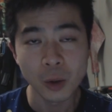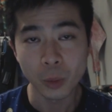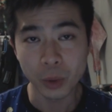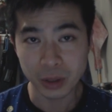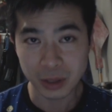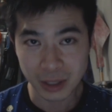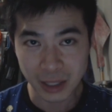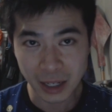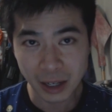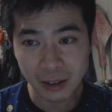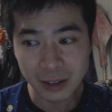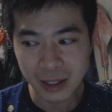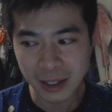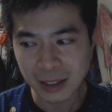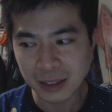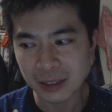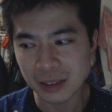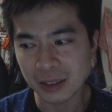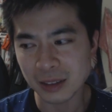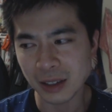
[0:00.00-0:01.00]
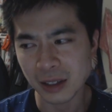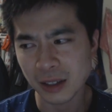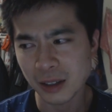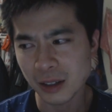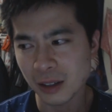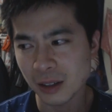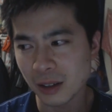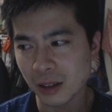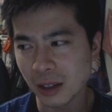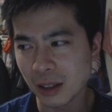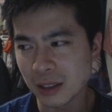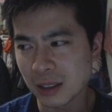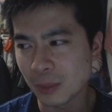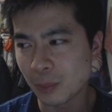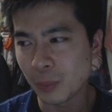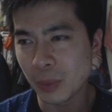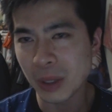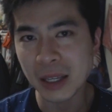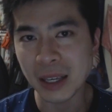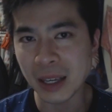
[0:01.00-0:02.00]
Whereas nowadays it's like it's a
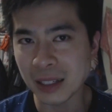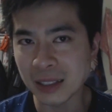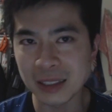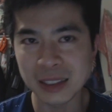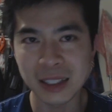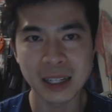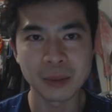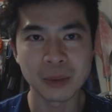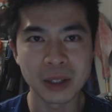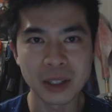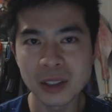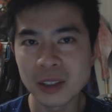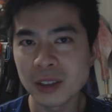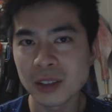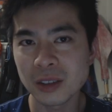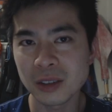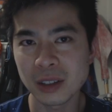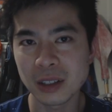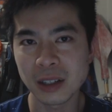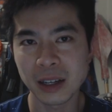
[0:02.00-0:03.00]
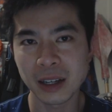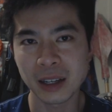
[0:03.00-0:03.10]
big entertainment industry.